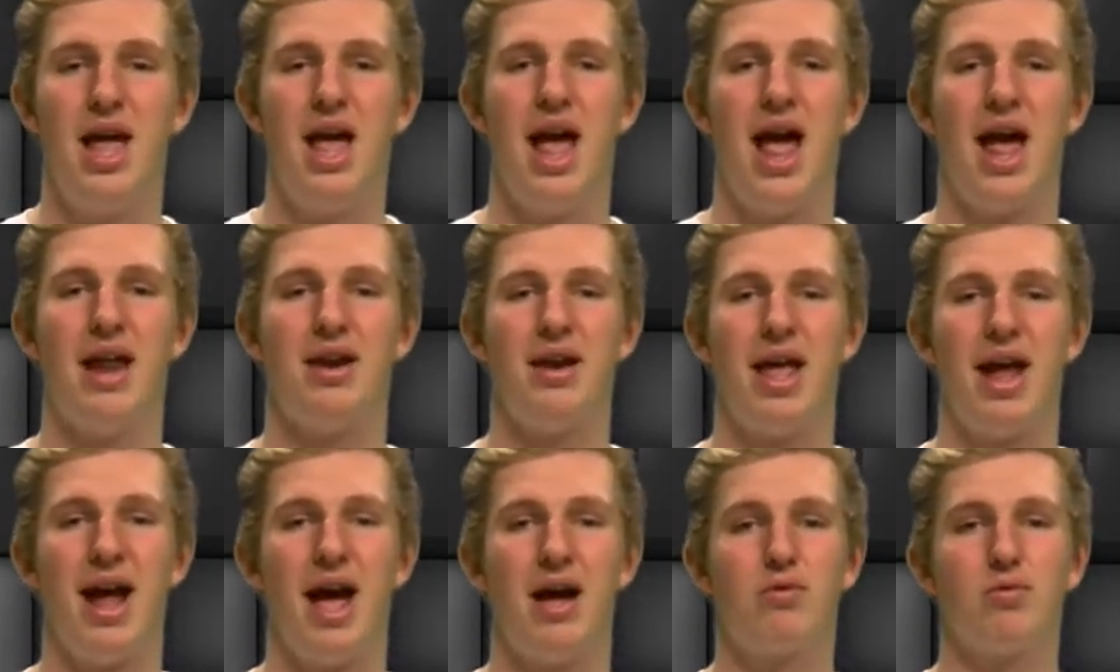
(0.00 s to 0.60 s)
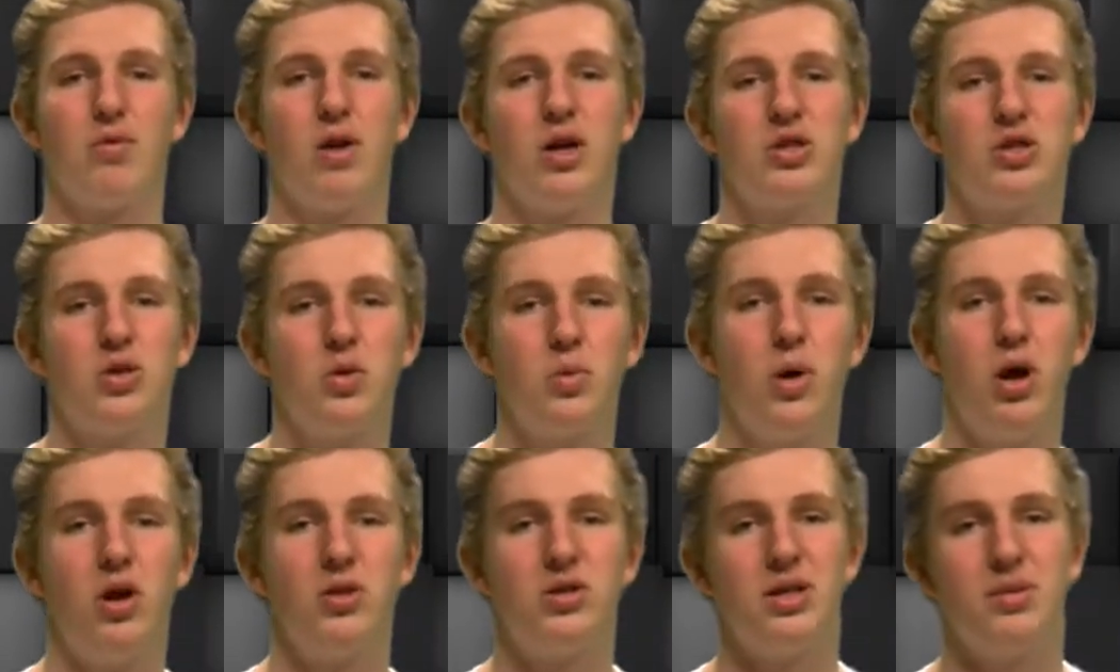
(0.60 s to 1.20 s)
and they had Russell
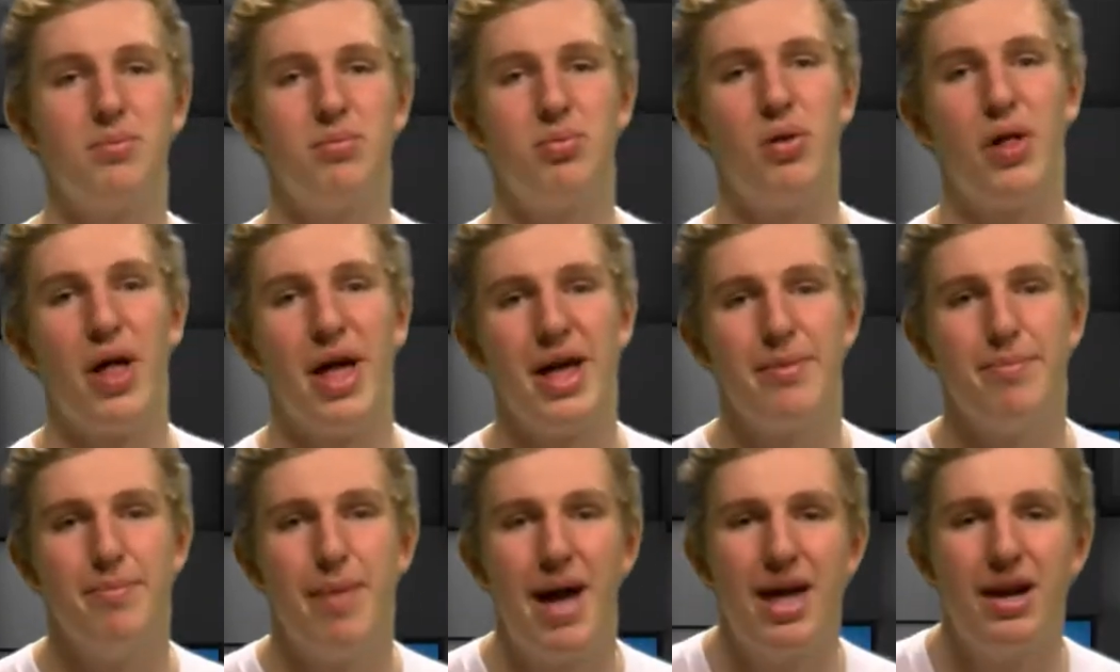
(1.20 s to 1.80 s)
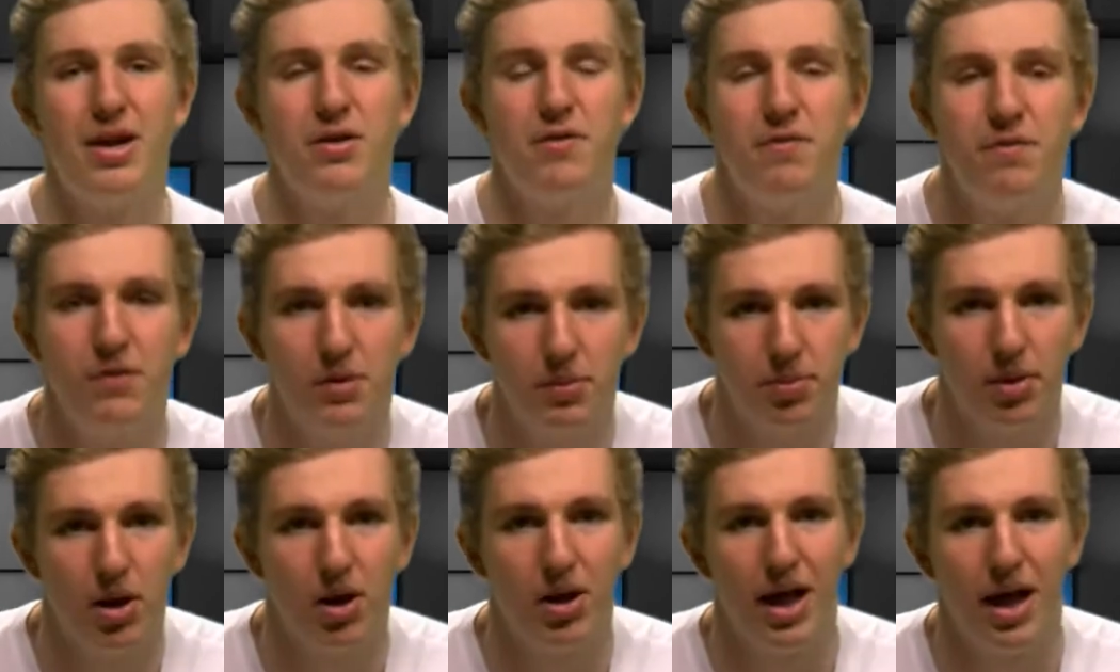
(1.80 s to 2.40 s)
Wilson playing Madden
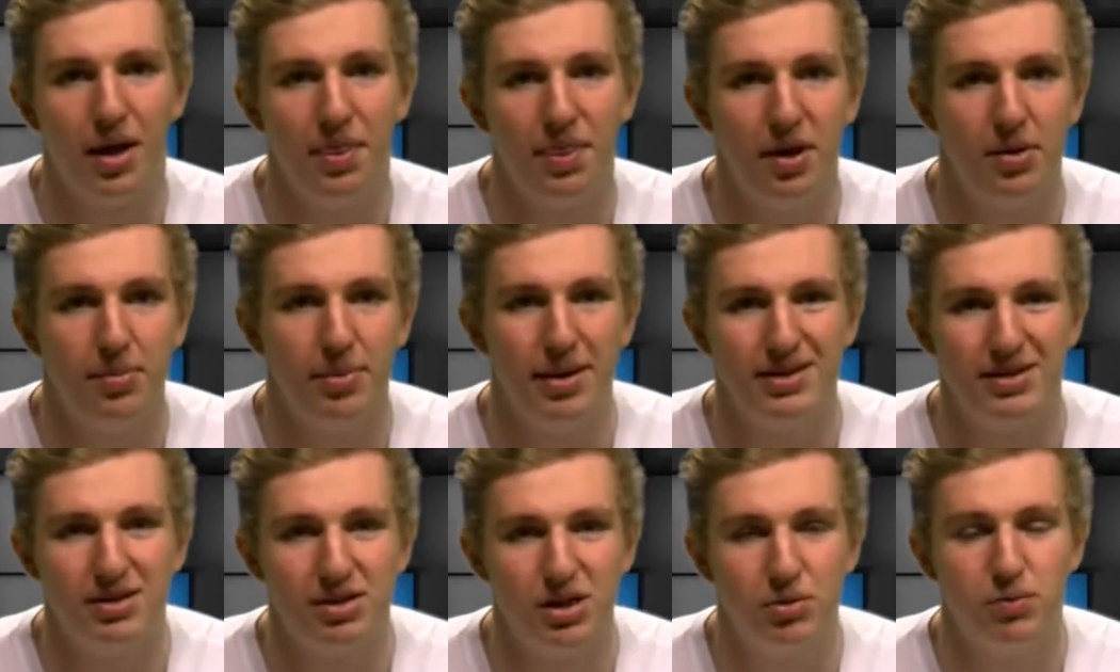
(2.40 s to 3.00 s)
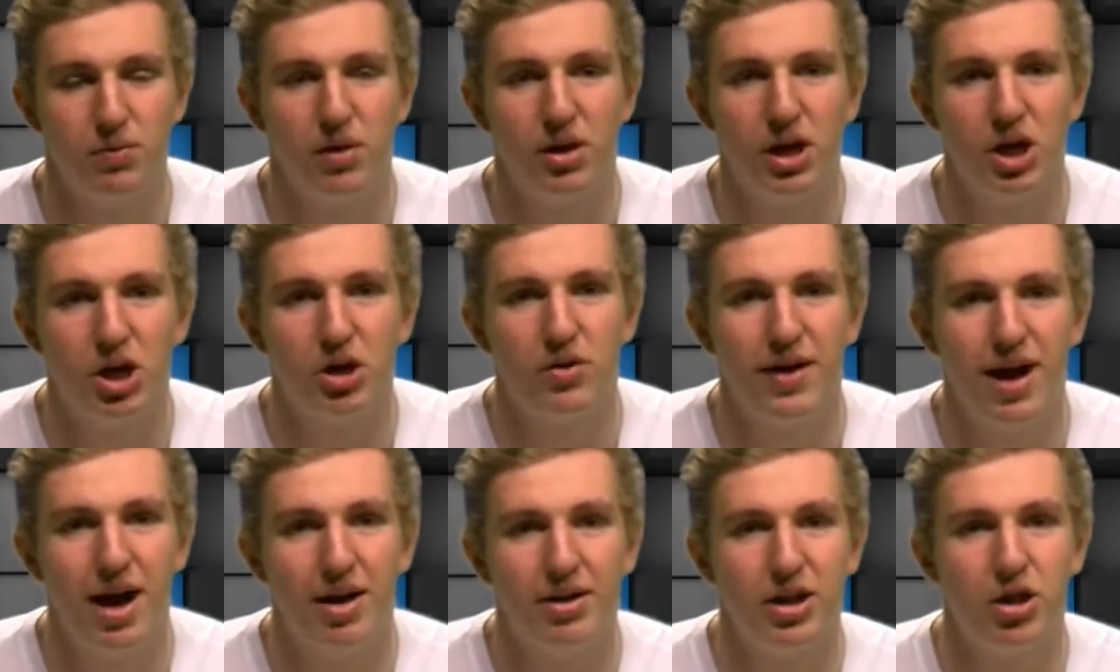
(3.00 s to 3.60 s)
football out there, basically running
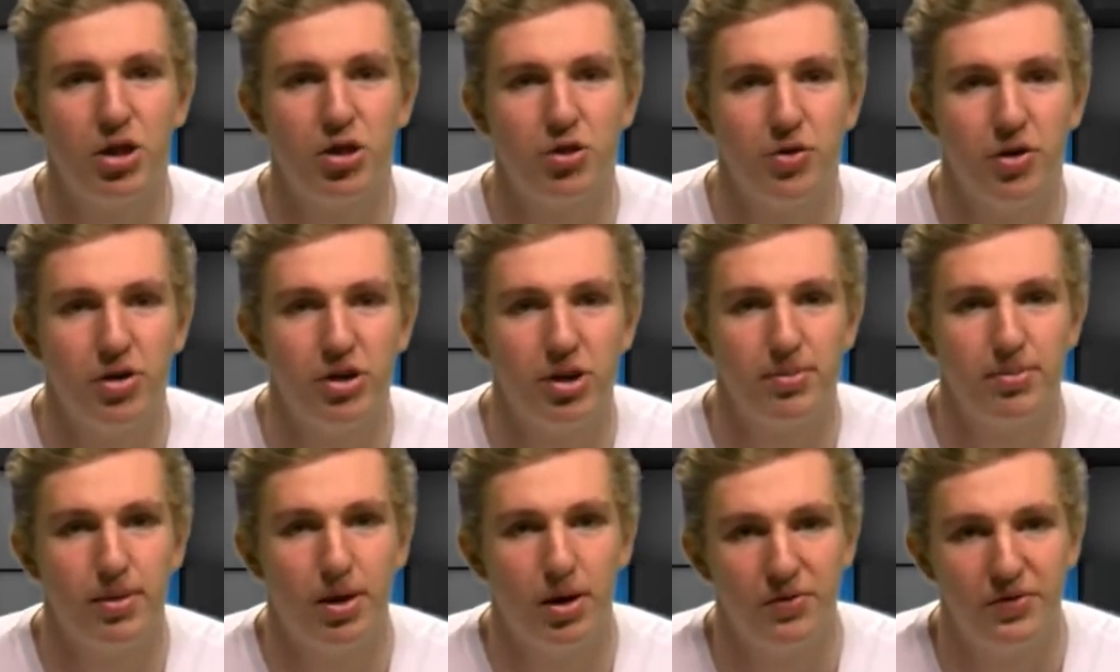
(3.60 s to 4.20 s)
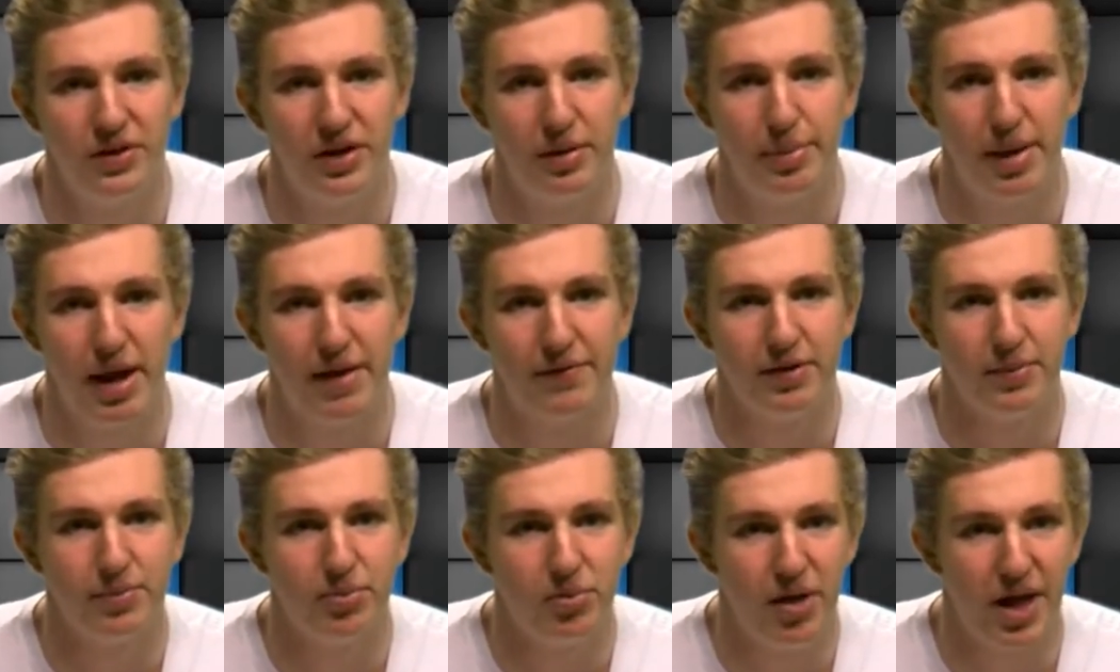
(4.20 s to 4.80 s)
around and throwing the ball deep
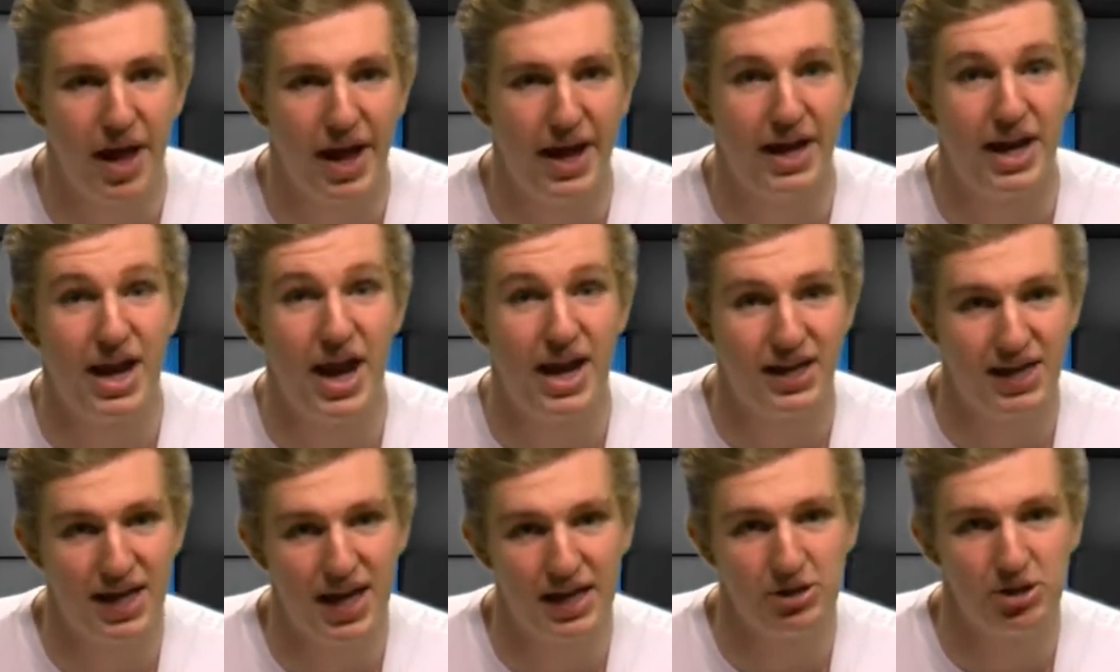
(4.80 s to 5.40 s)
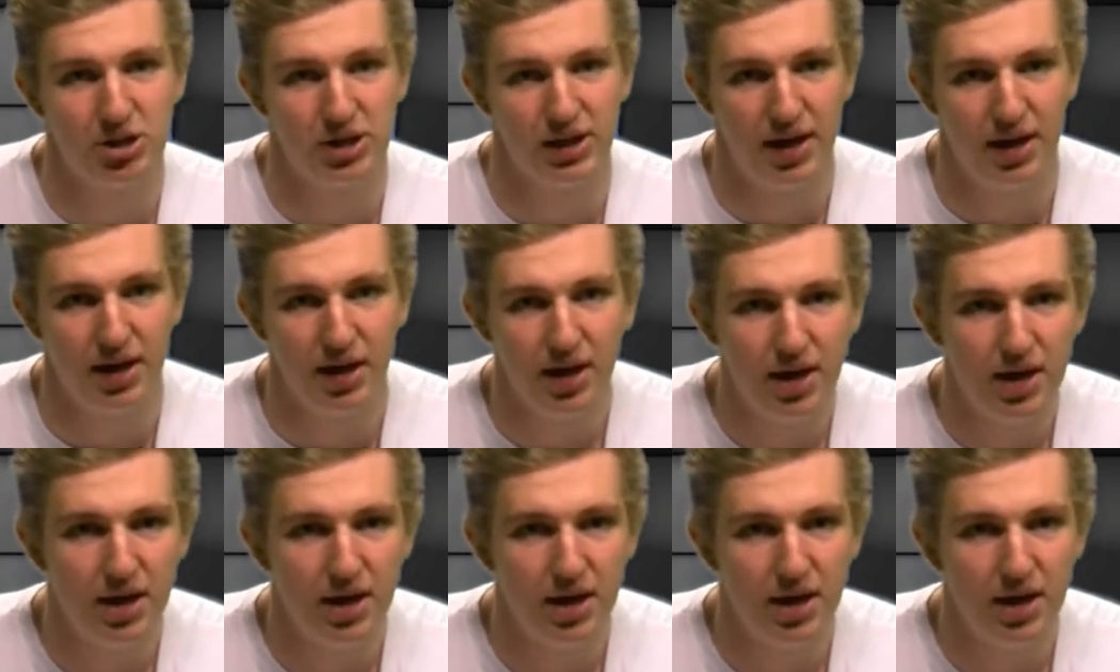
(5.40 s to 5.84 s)
every play and catching it.